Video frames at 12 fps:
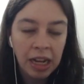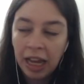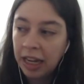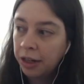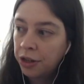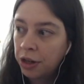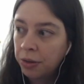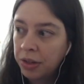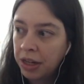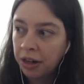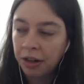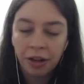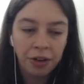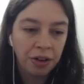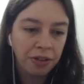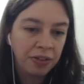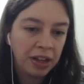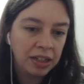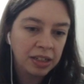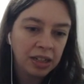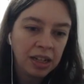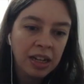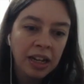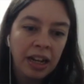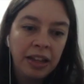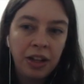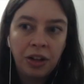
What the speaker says: And it shows here under effects. Then you